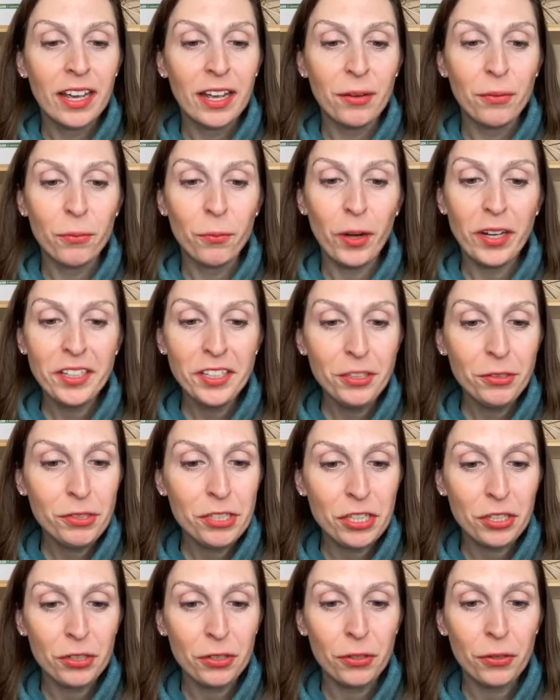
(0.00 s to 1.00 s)
And what do you
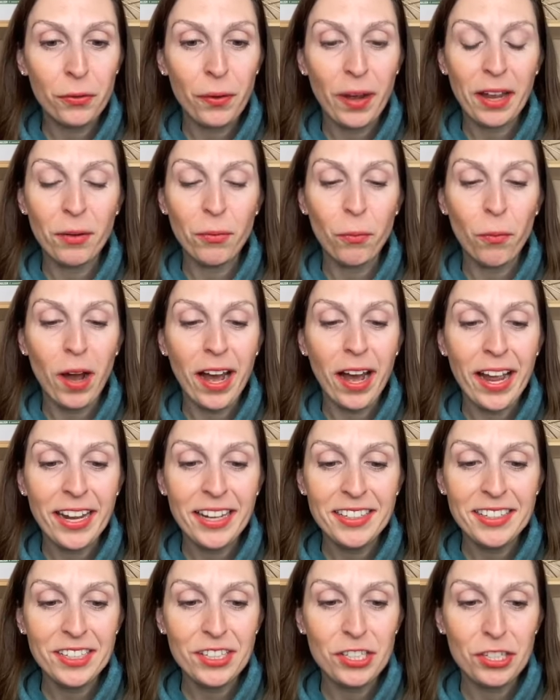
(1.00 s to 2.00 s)
do? And
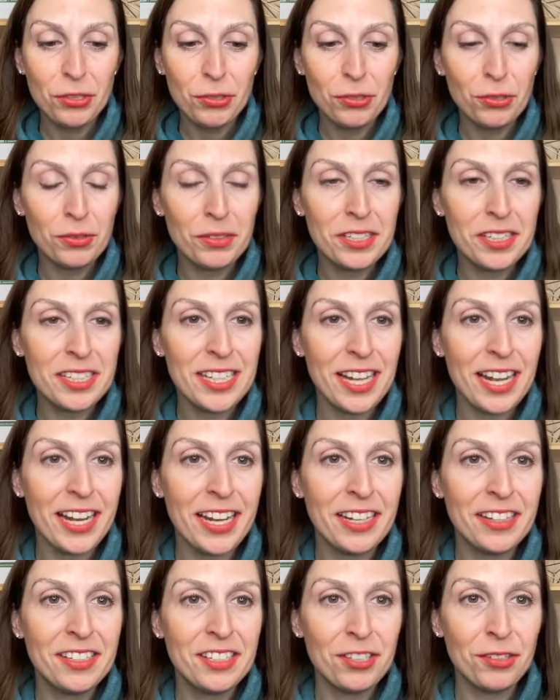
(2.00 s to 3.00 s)
why did you
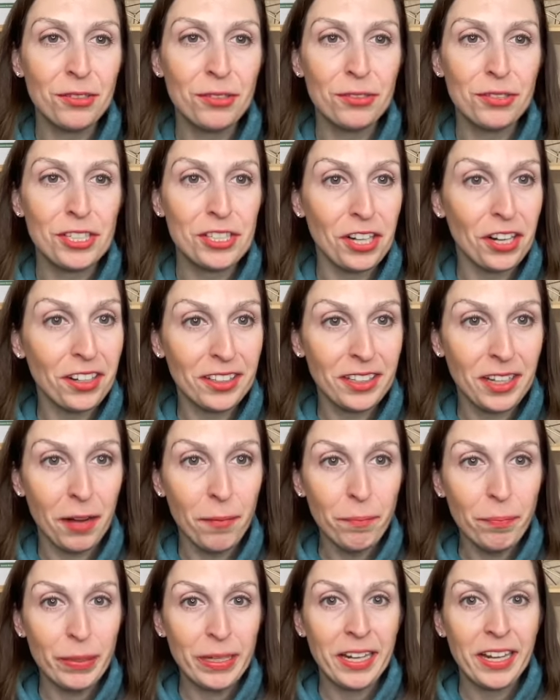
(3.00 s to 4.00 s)
decide to start a
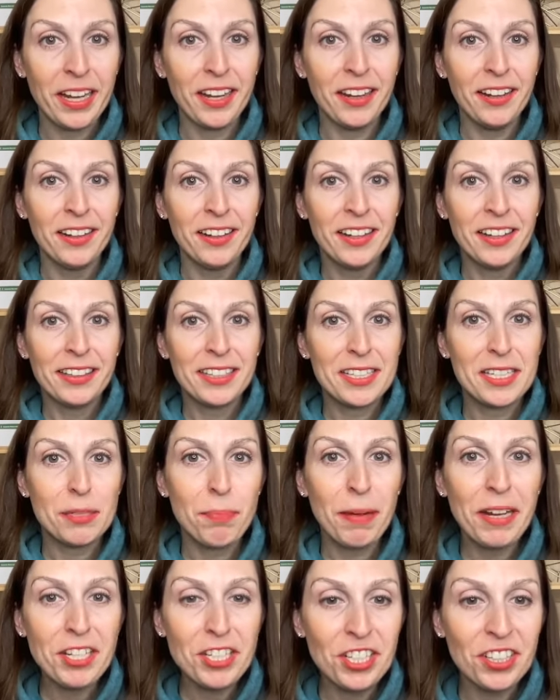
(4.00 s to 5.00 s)
company that
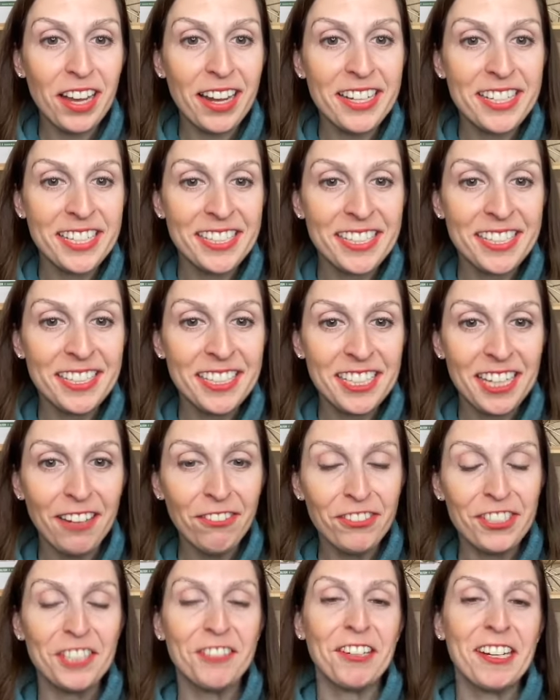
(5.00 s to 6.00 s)
specializes in
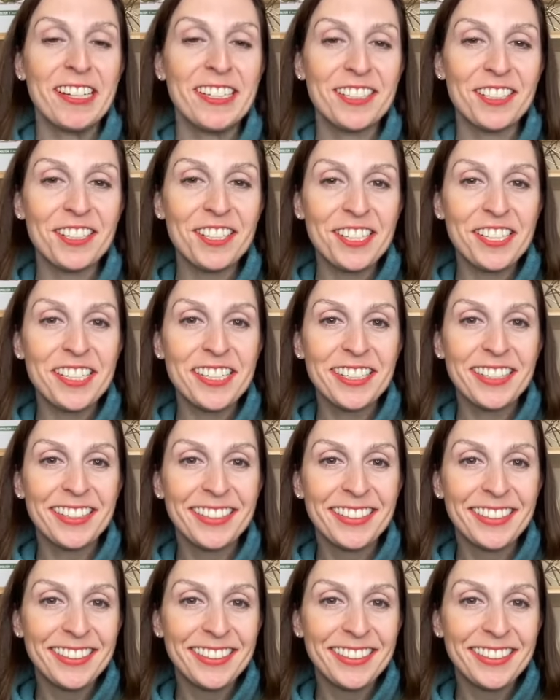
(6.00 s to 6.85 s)
safety razors?